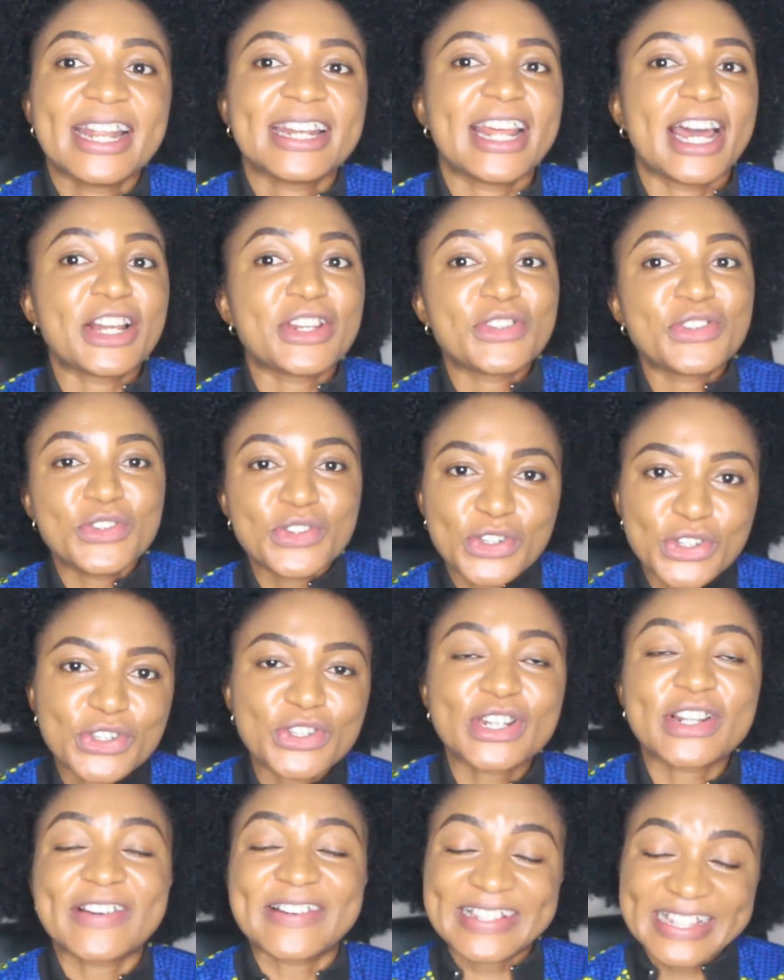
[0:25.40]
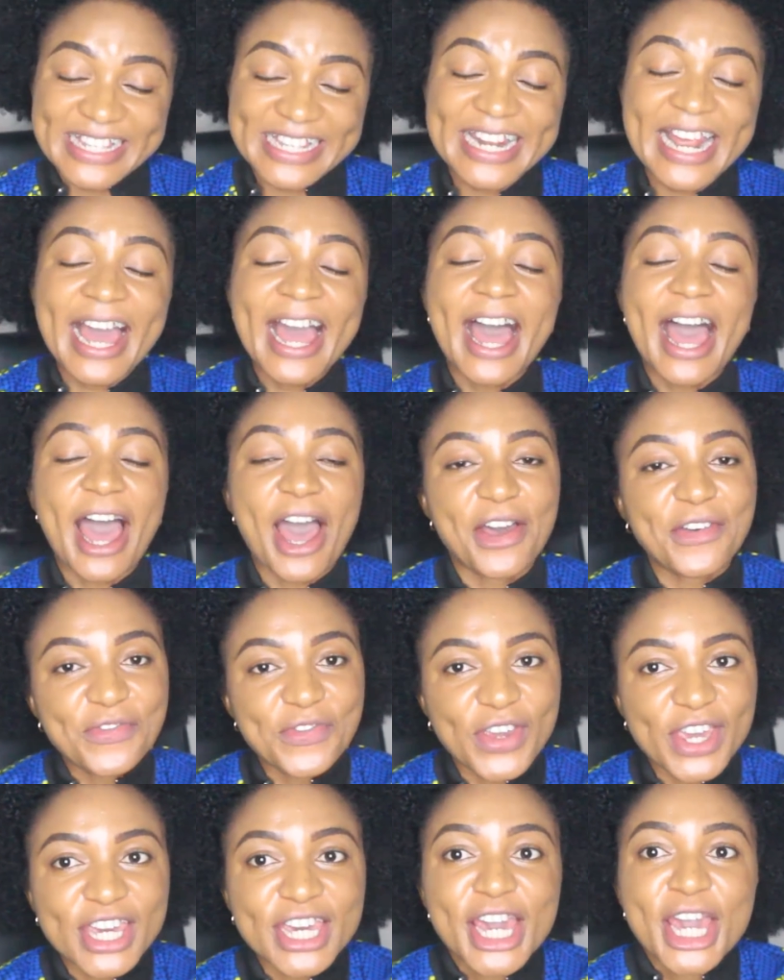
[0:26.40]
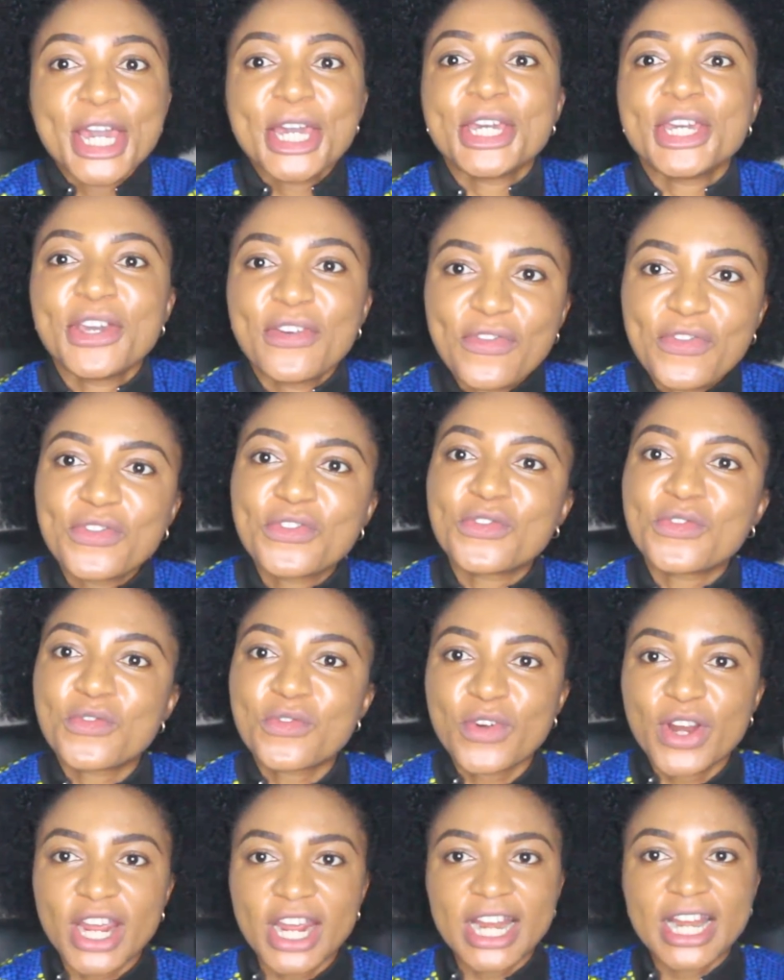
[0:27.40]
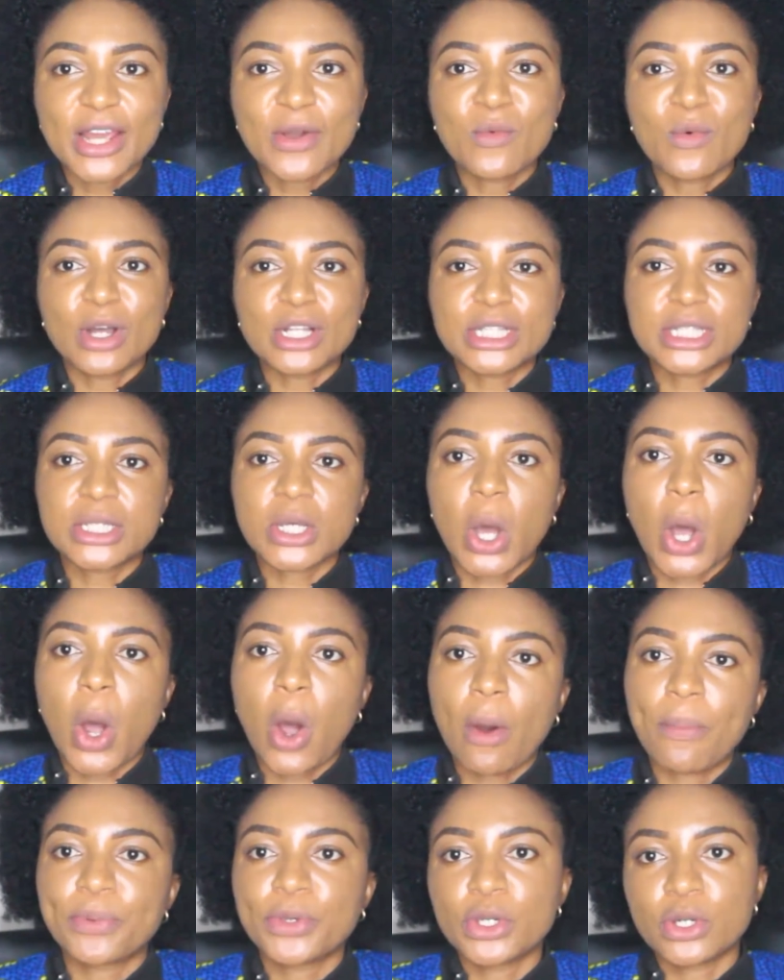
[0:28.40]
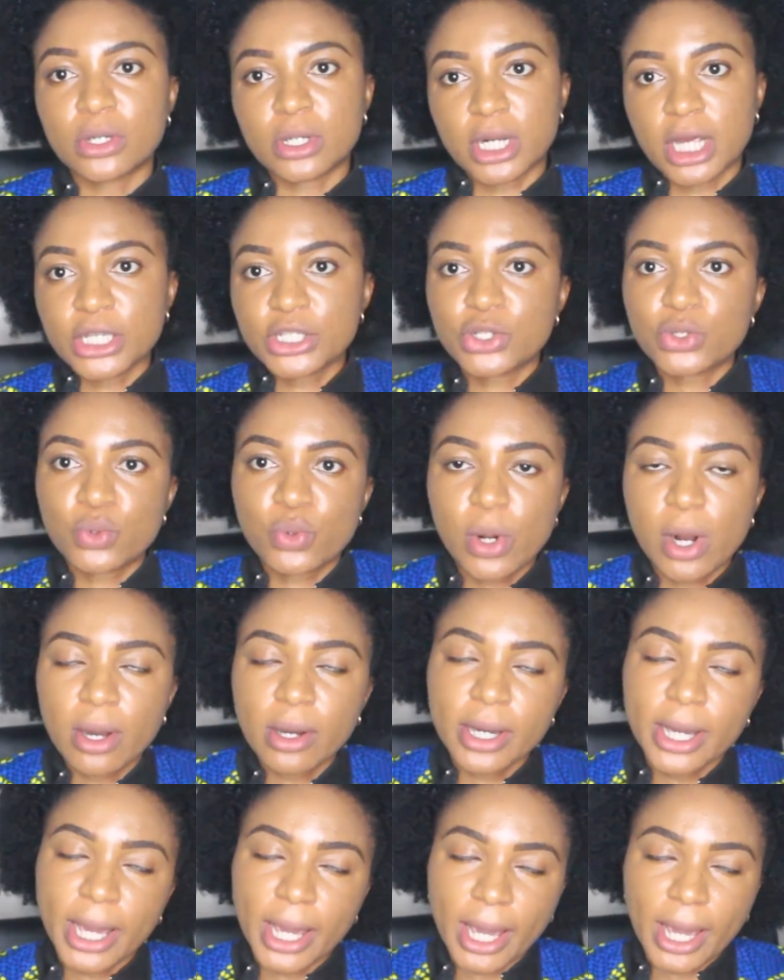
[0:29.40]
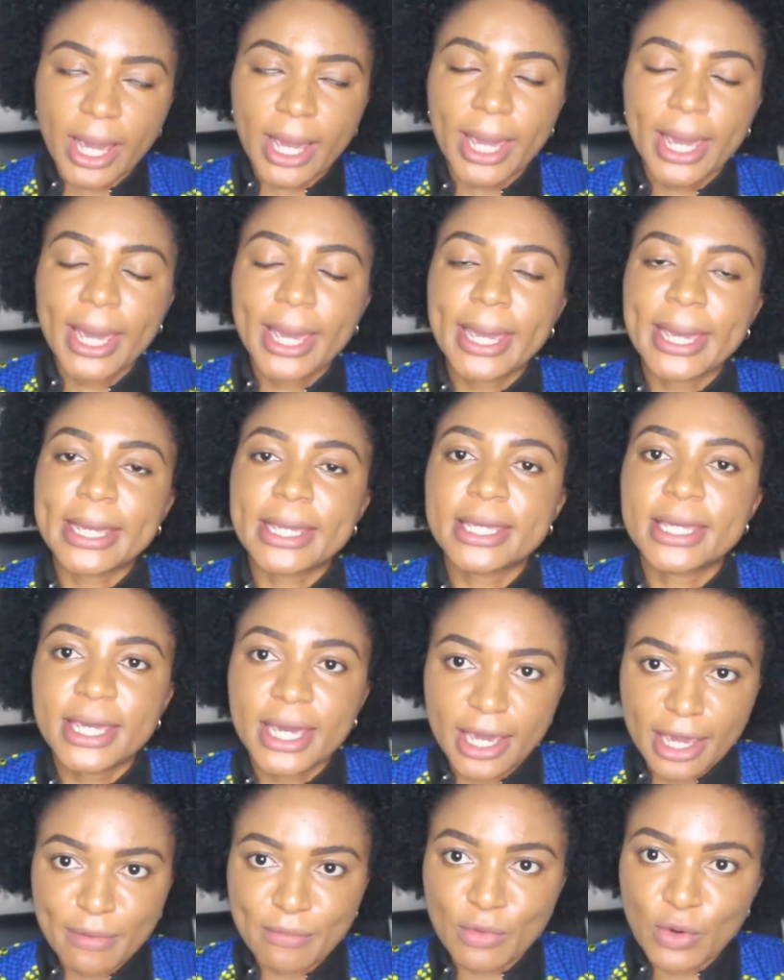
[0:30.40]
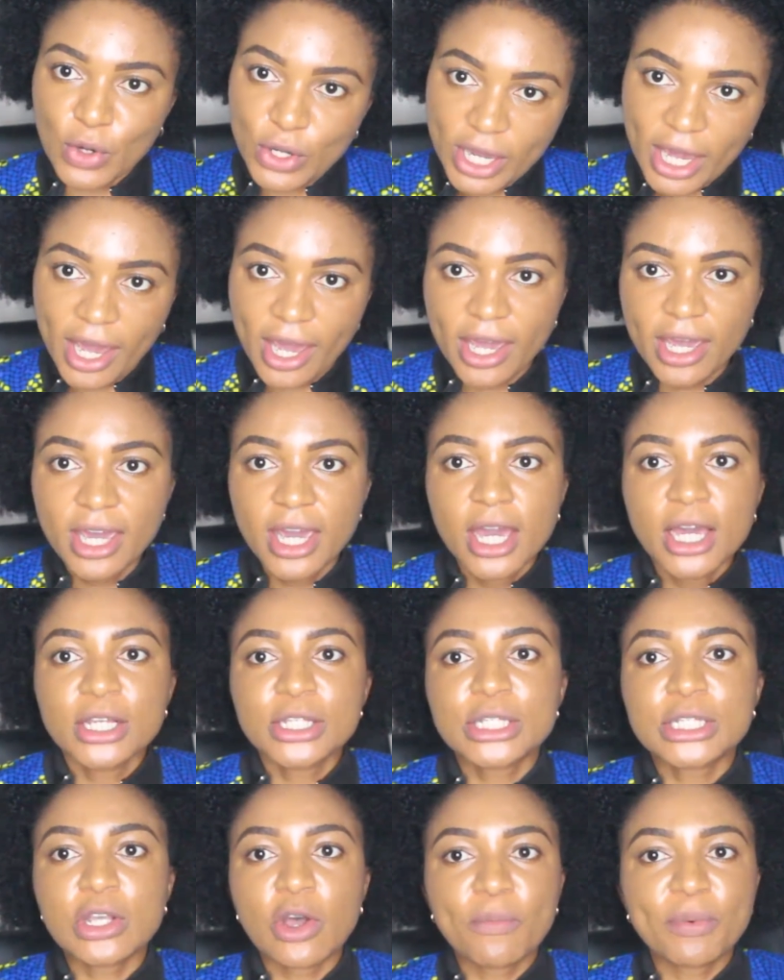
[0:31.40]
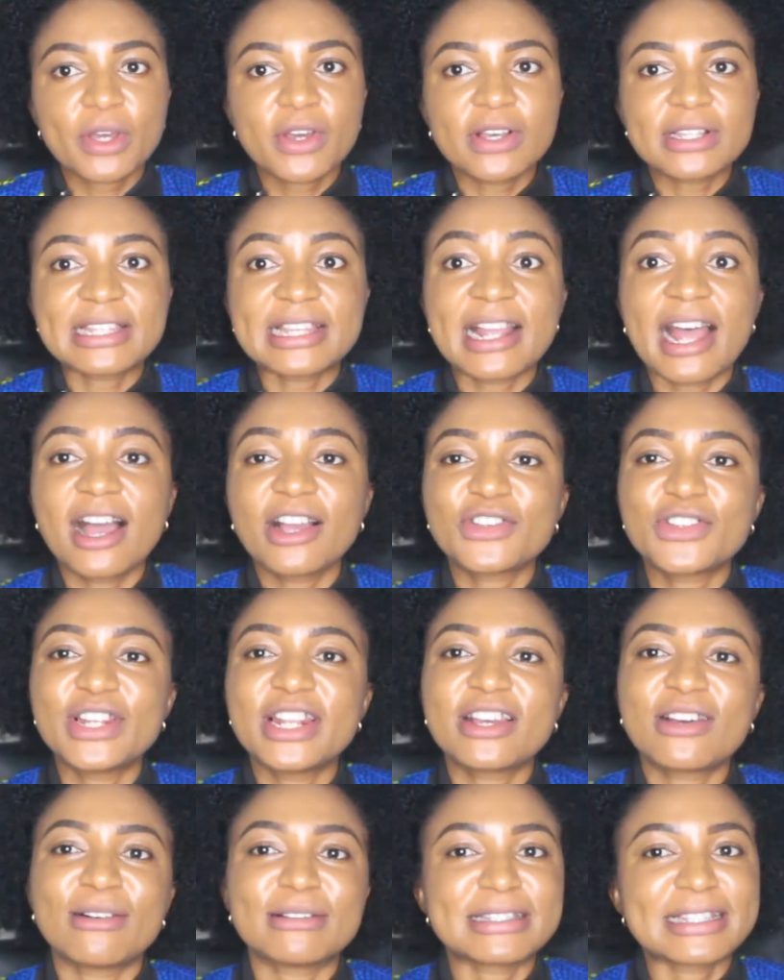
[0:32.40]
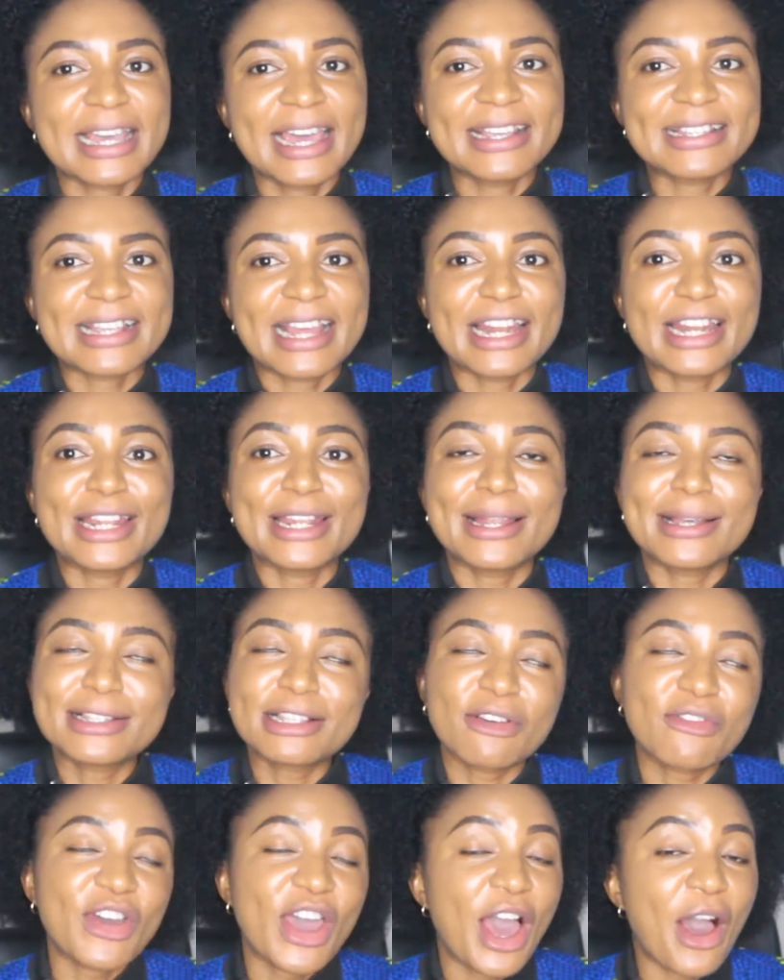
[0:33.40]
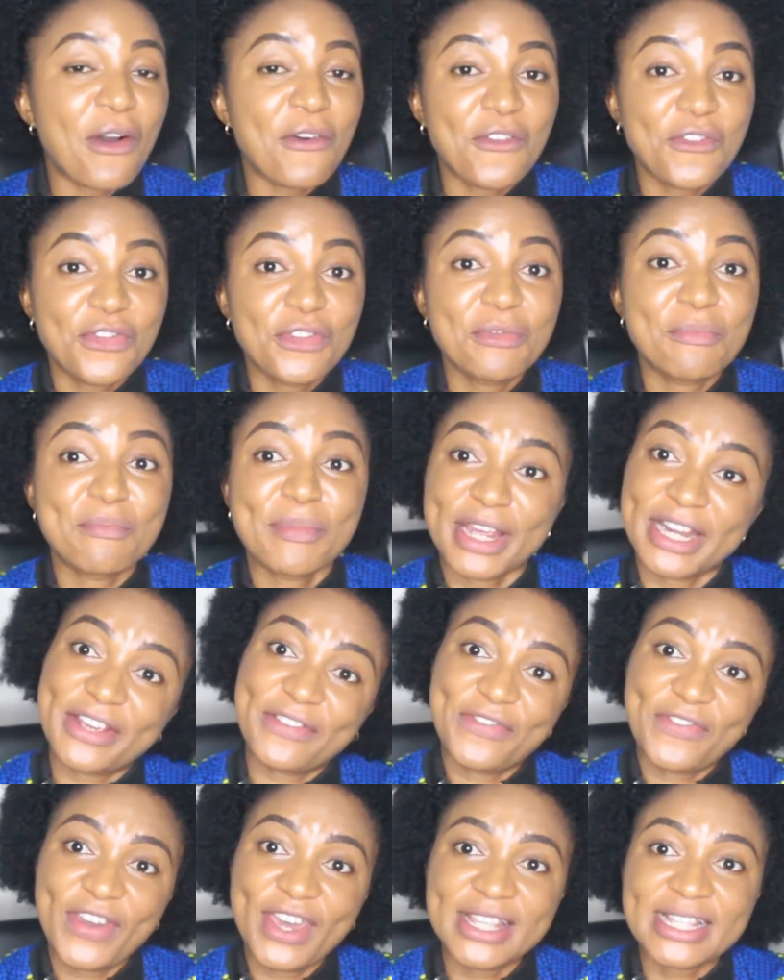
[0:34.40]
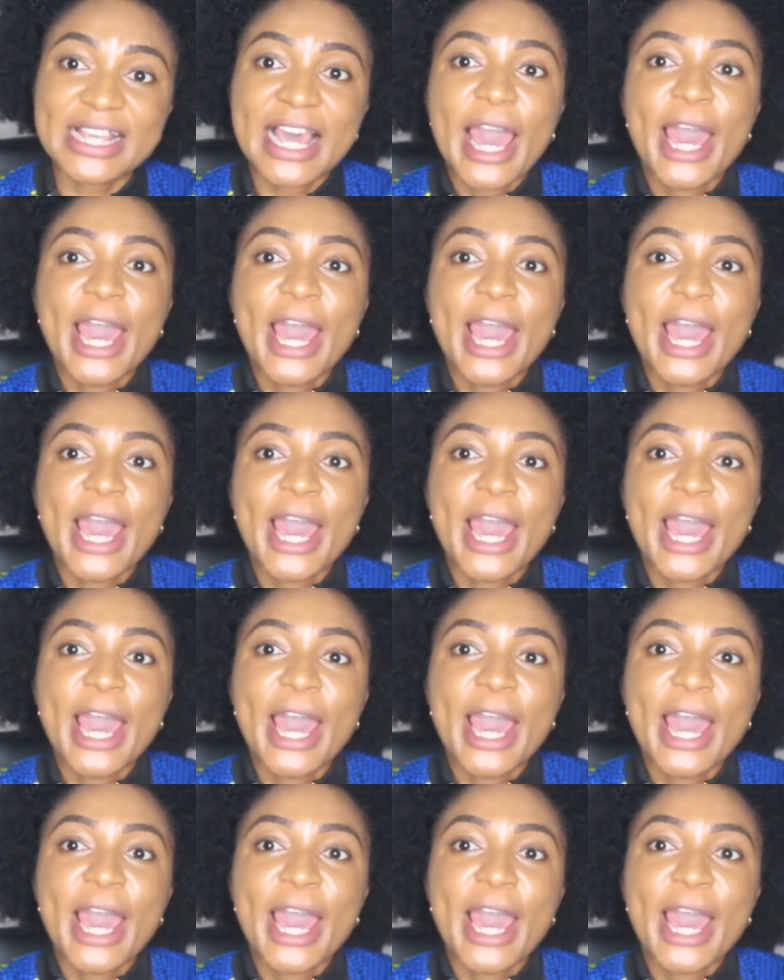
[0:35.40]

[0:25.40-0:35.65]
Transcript: that you should consider having if you really want to up your natural hair game. Okay, so because it actually contains a lot of helpful benefits